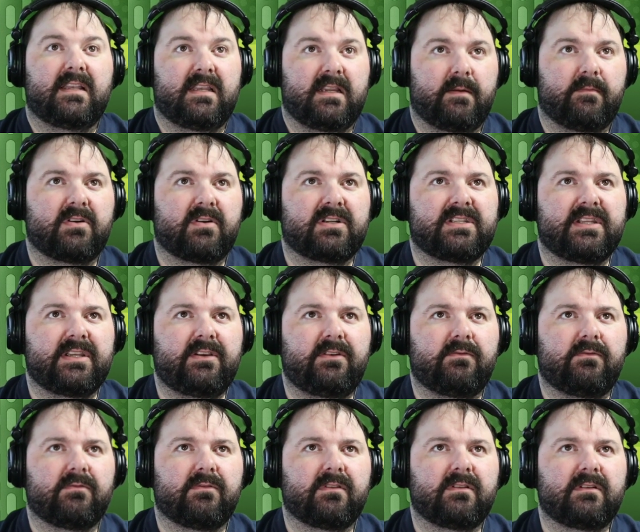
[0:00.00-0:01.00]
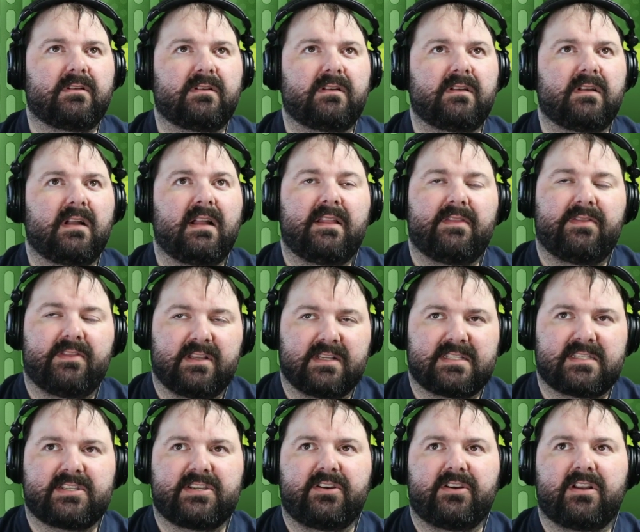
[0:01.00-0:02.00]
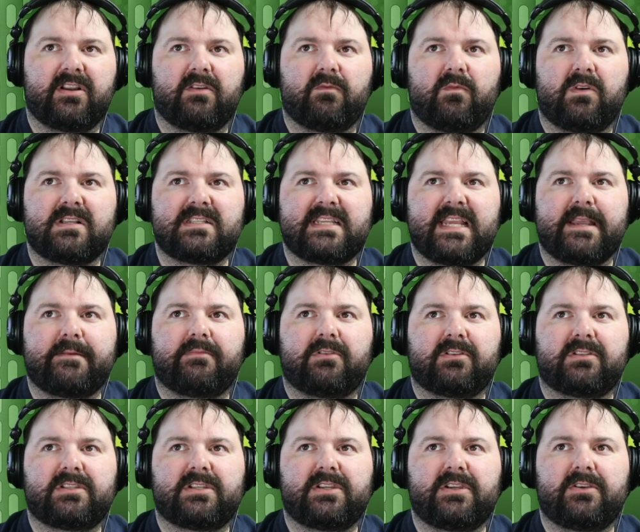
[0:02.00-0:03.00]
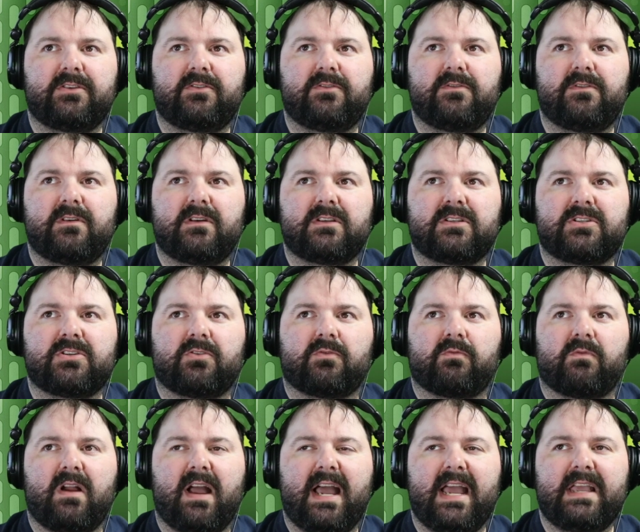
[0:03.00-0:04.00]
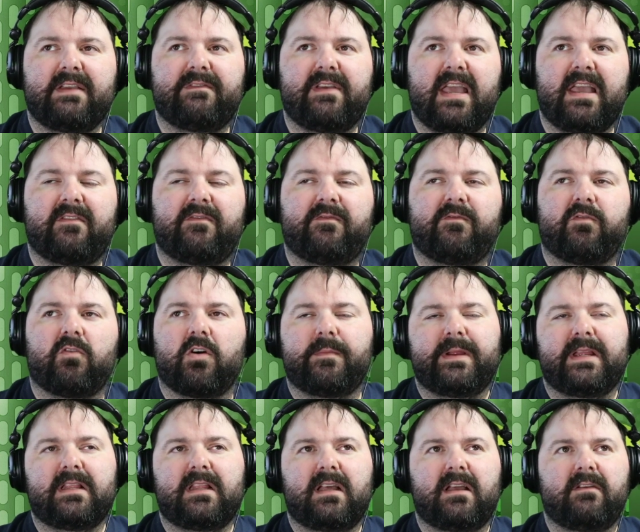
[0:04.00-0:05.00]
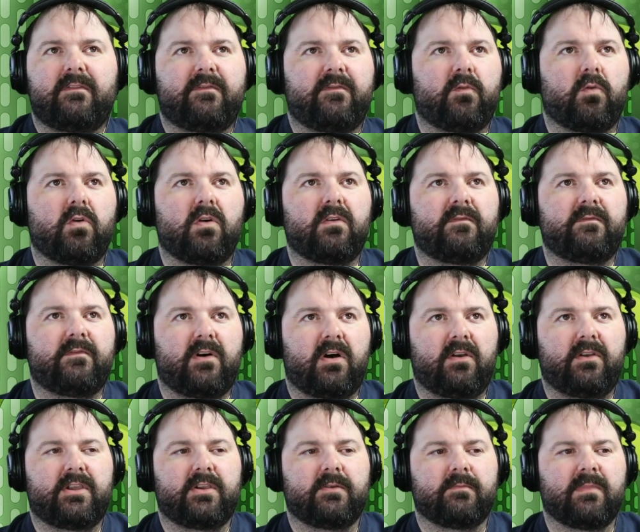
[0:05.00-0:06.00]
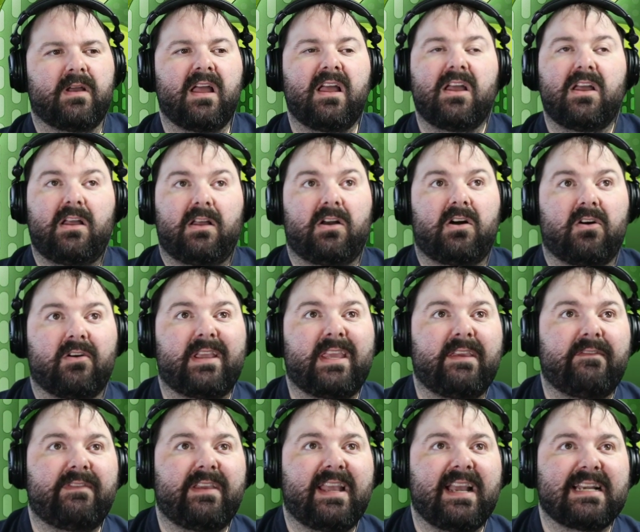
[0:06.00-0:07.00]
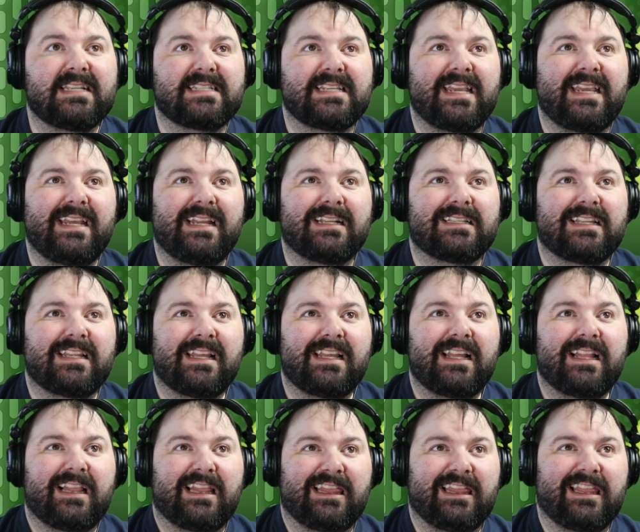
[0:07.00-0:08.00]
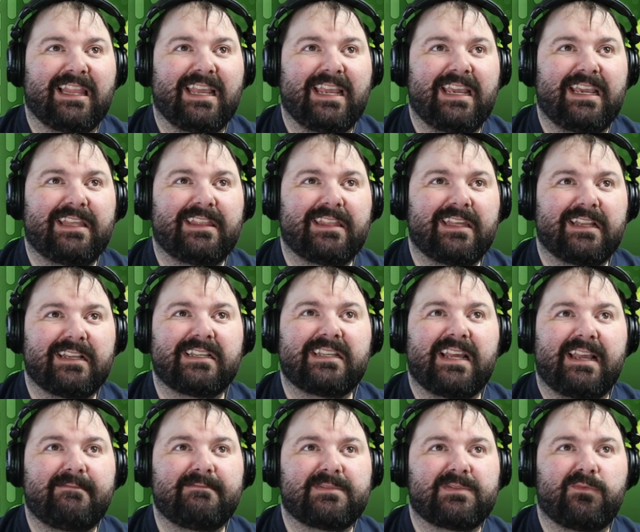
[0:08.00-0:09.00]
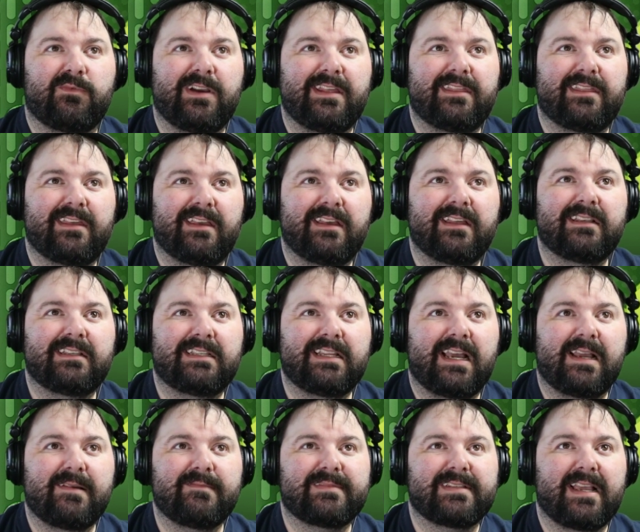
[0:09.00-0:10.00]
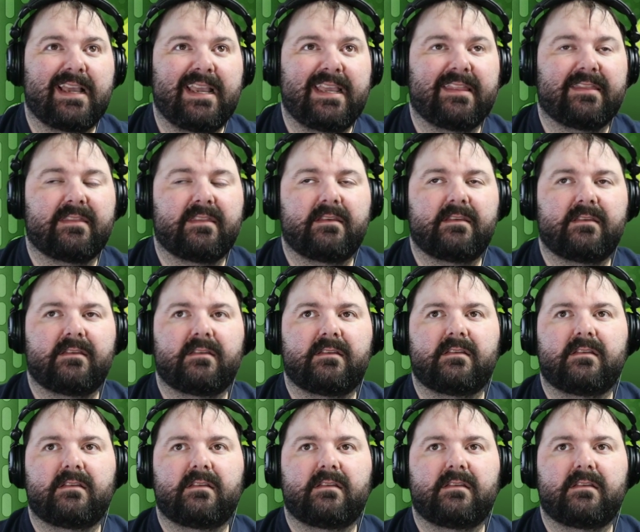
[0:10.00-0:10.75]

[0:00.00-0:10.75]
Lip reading: Number 2, the student was able to derive a formula for volume. I'll give you guys a hint. Length times width times height.